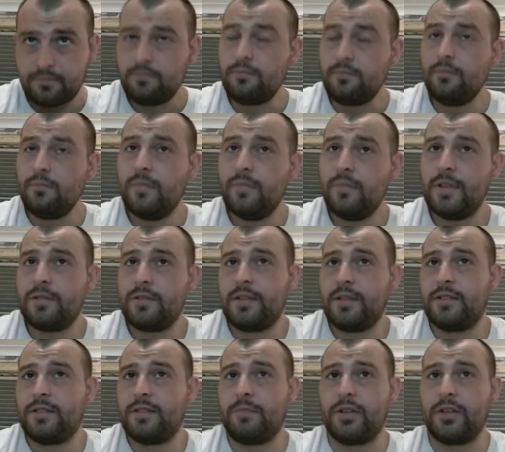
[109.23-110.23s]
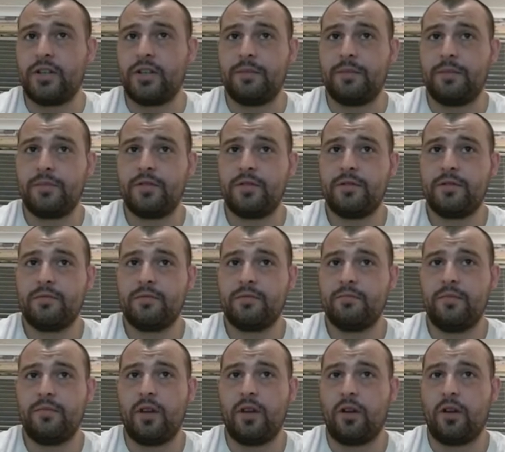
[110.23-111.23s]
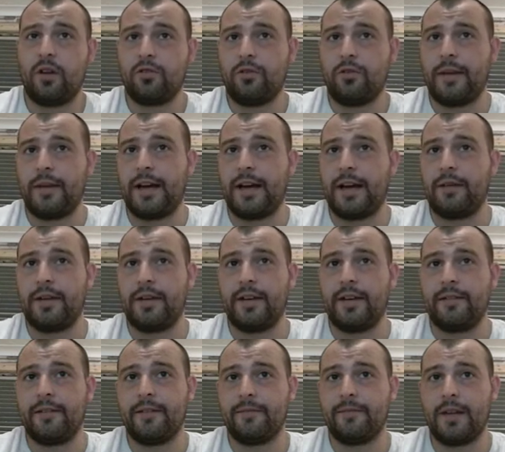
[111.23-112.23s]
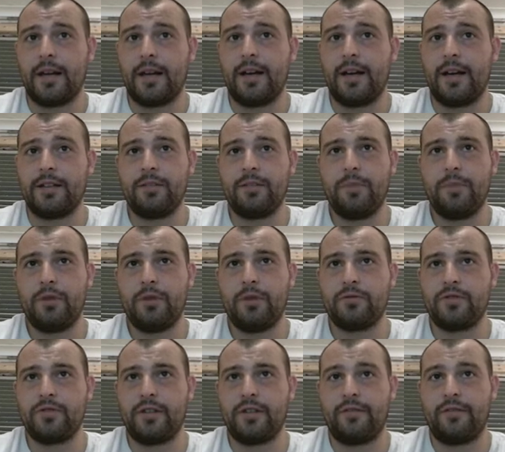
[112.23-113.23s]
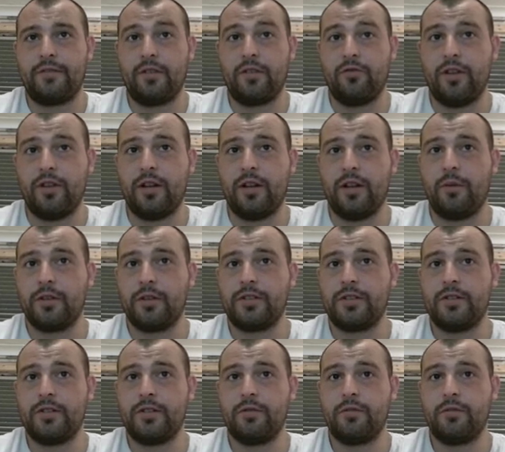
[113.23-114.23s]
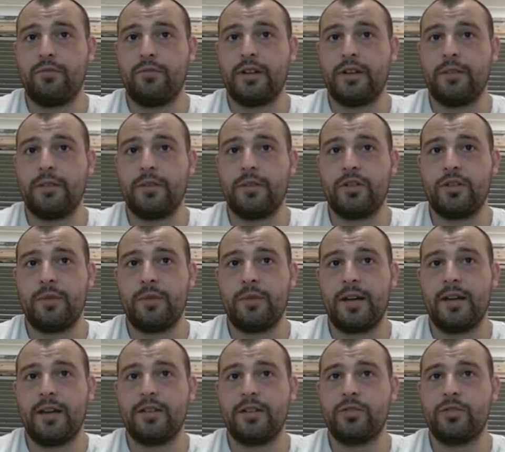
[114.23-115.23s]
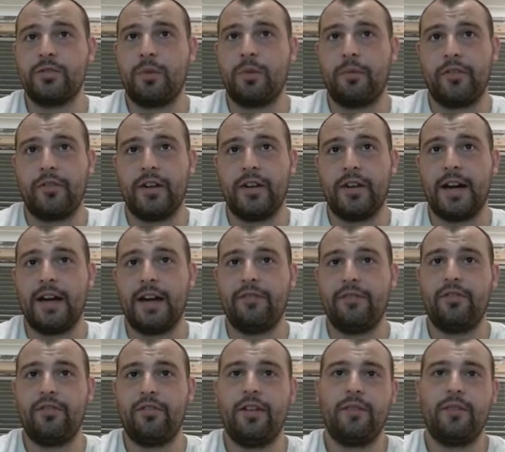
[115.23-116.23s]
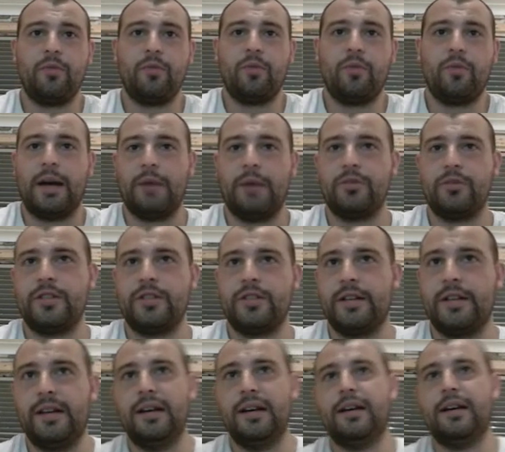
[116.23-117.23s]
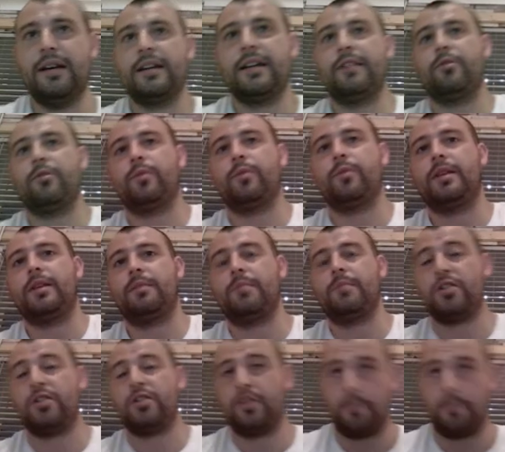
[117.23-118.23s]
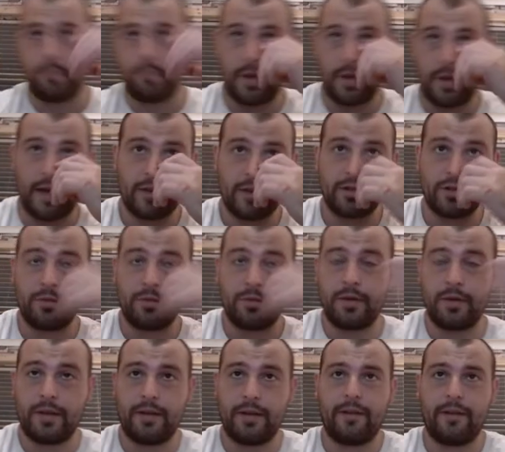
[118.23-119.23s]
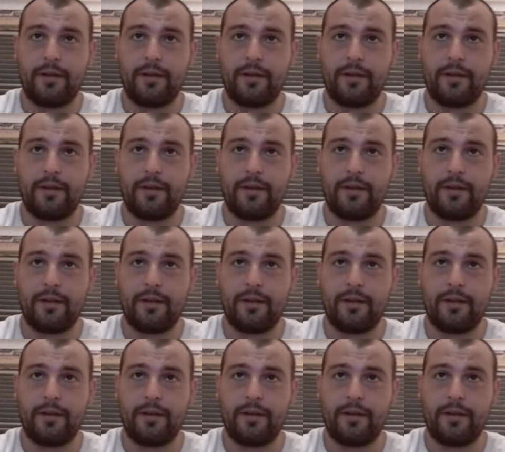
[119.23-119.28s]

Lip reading: This bishop's not coming out here. I suppose if you really wanted to, you could bring the bishop here, swap off the knight for it, but why would you give up the bishop pair so early on?